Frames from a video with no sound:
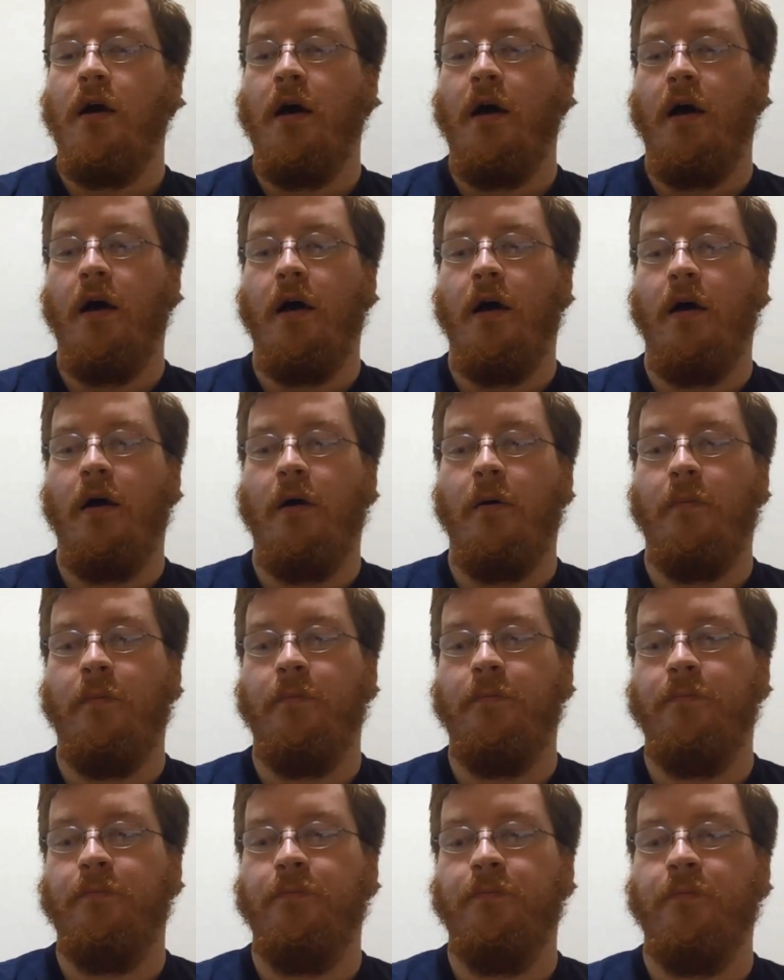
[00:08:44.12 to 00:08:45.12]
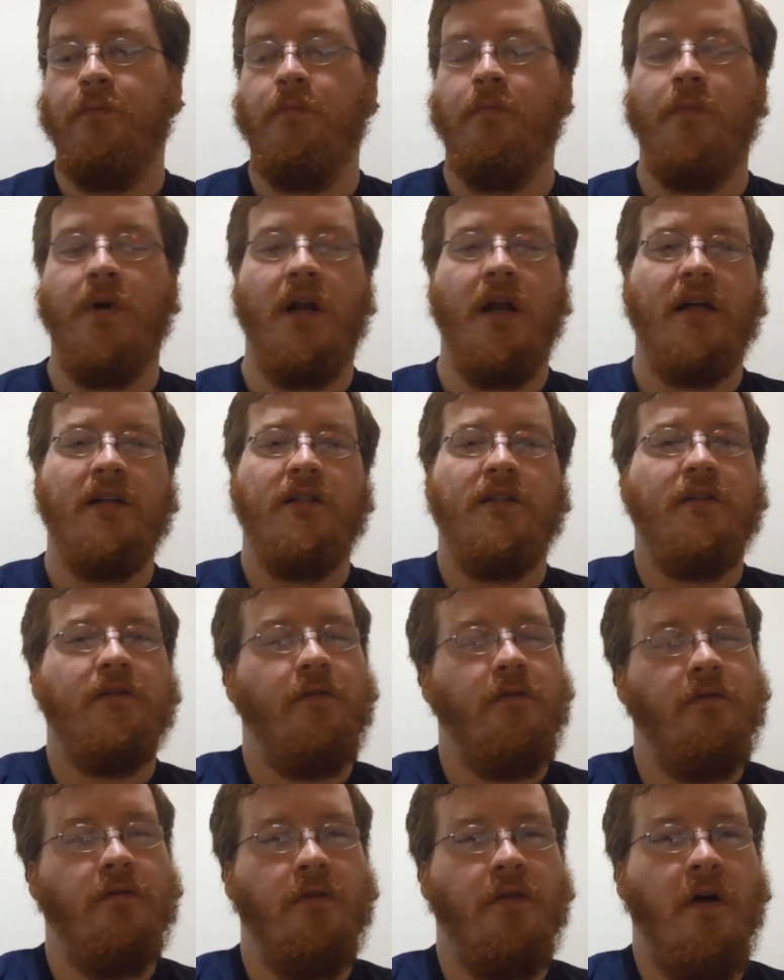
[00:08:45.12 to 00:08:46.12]
But I
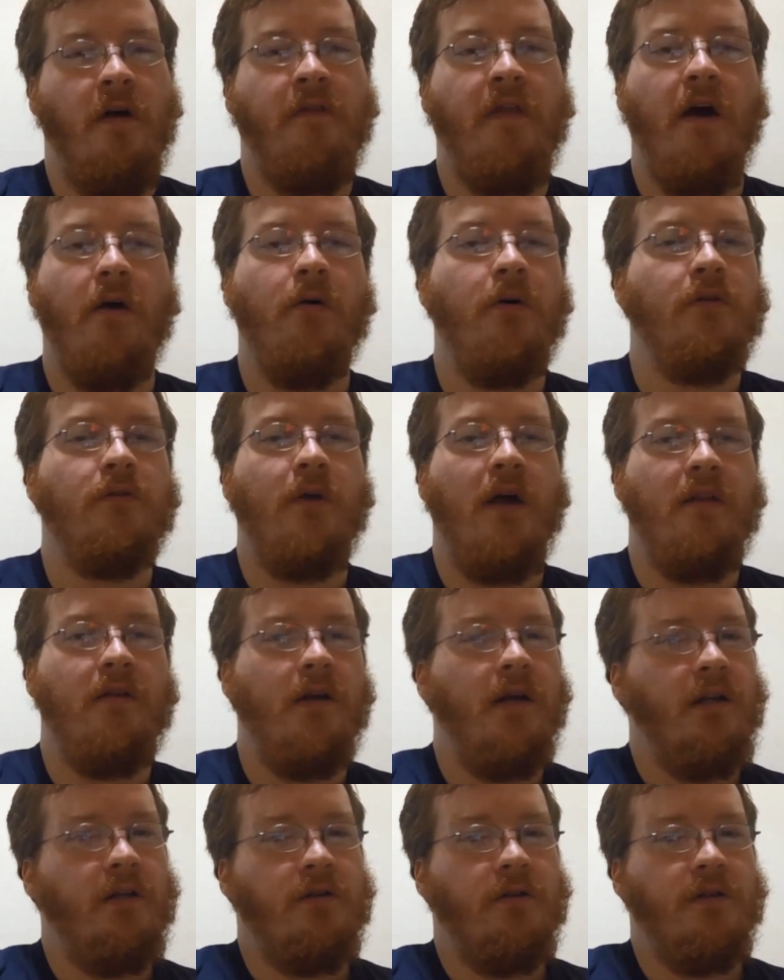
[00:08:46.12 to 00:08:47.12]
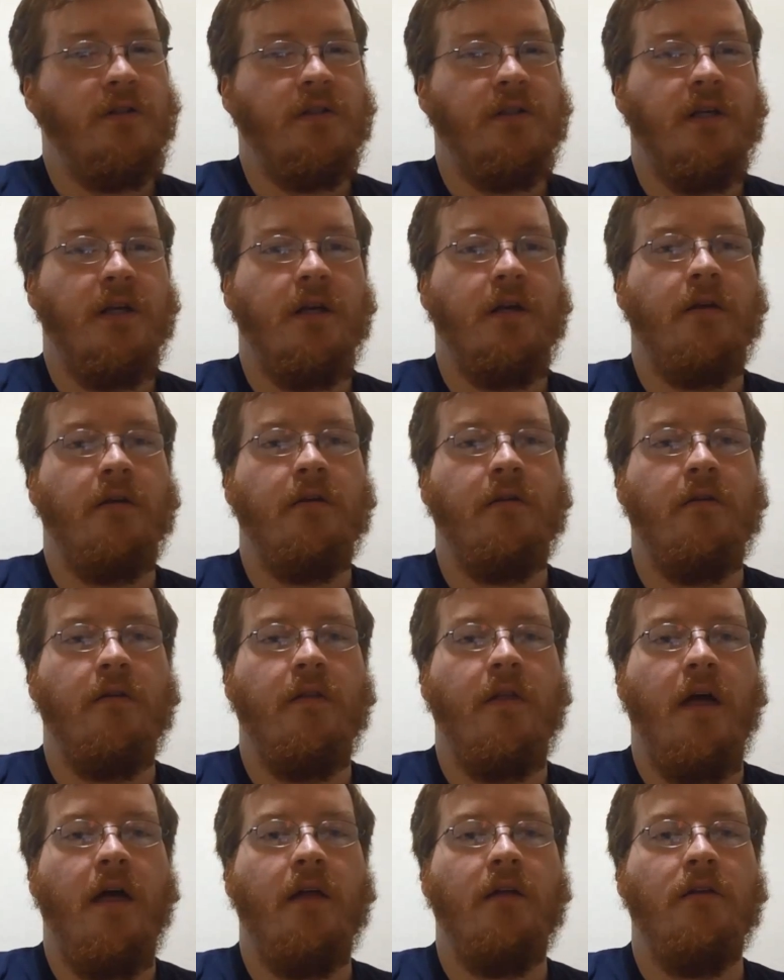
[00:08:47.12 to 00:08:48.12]
just thought that was rather interesting
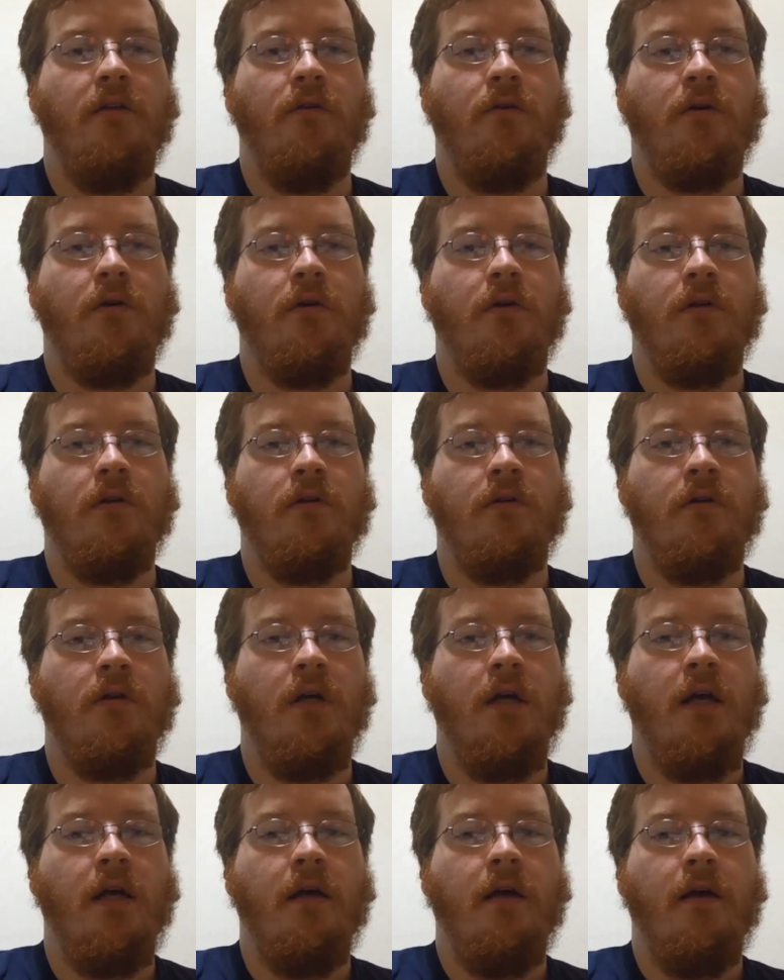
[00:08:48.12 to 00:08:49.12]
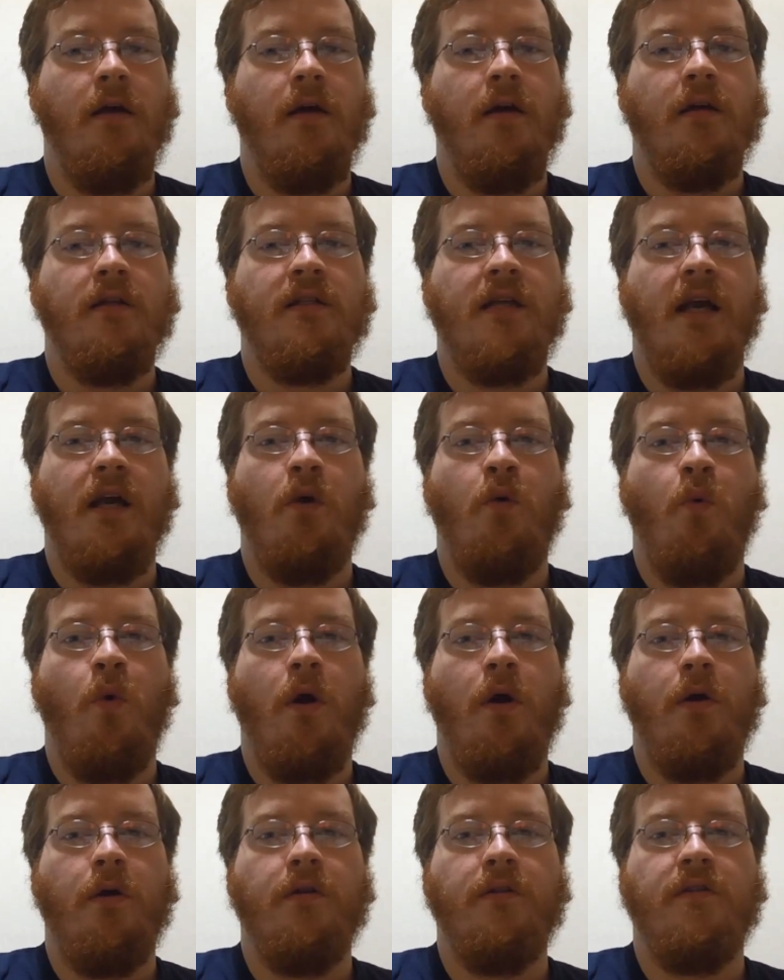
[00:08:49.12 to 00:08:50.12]
that you could take
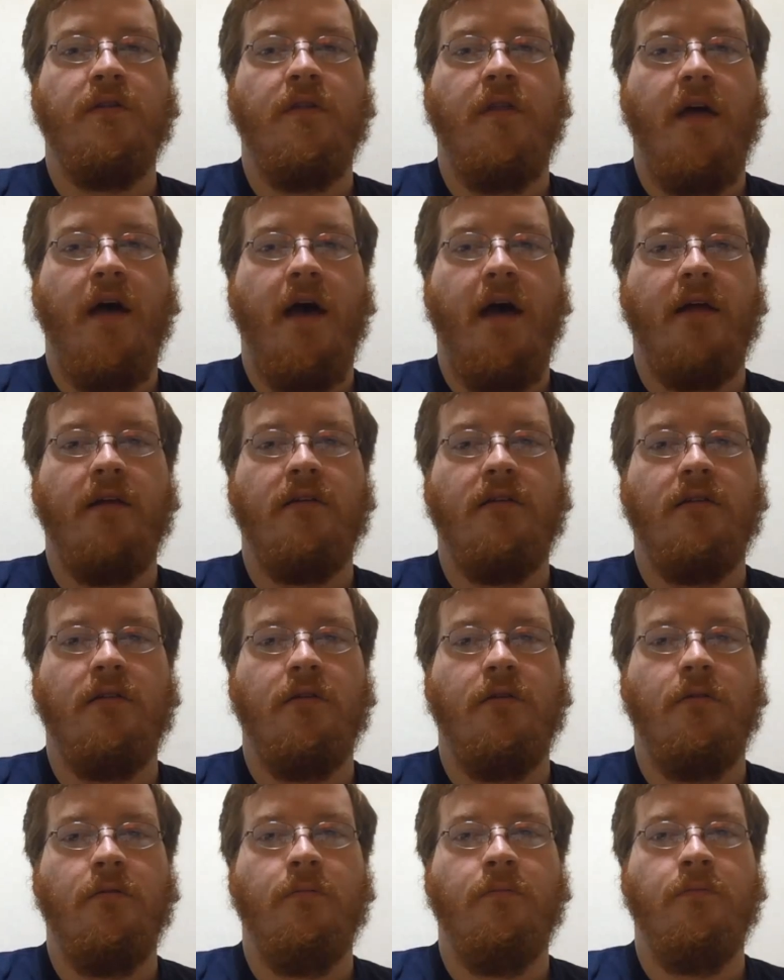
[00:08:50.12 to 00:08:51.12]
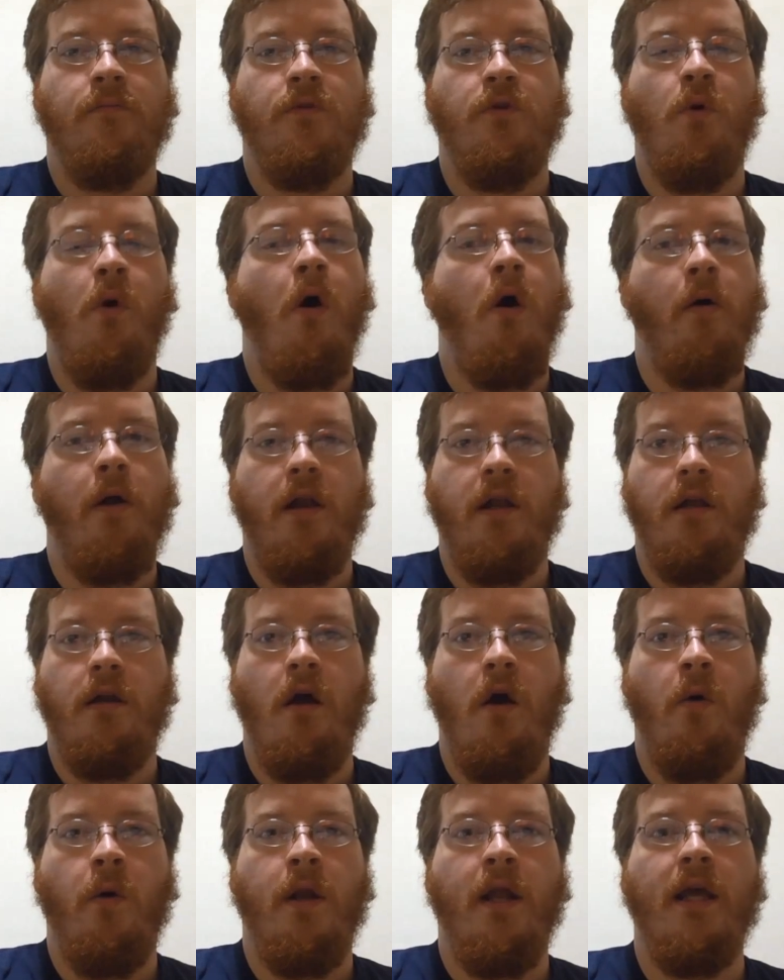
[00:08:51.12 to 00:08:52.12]
words that you already
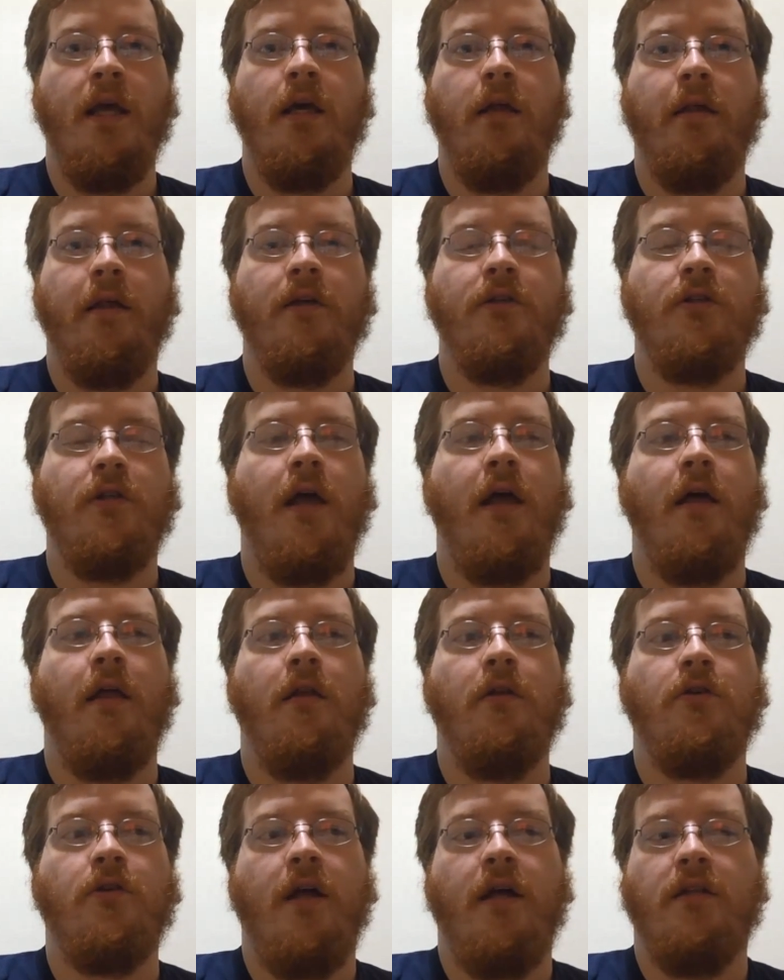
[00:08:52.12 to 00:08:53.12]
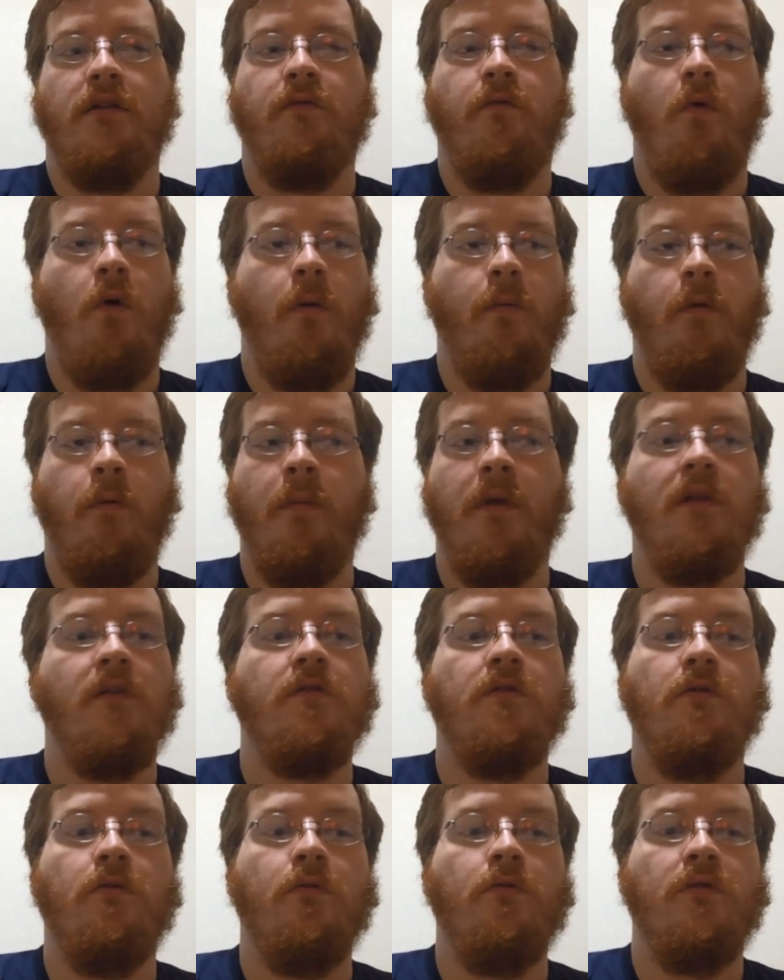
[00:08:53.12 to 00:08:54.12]
know in English and transform them
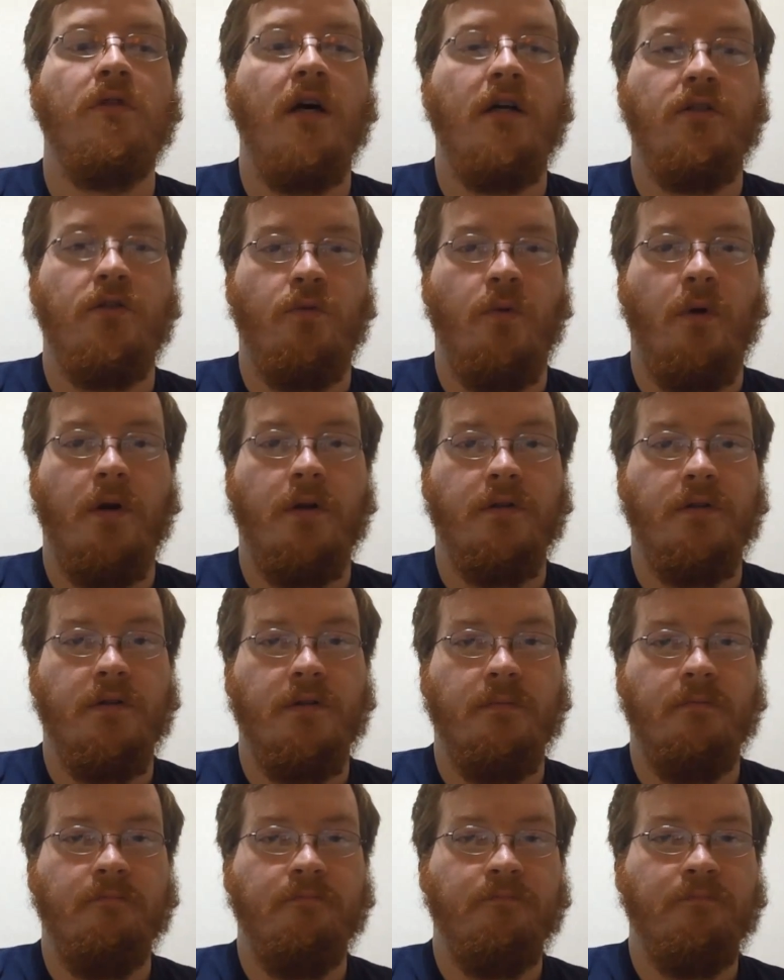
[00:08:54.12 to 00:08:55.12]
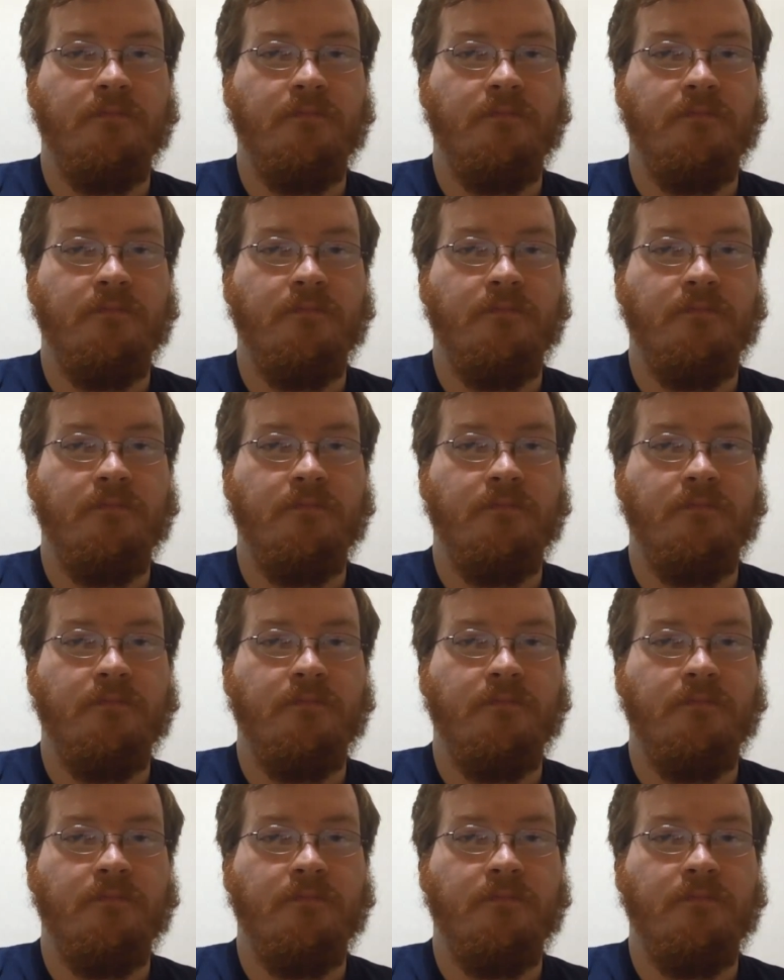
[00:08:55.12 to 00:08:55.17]
into Dutch words.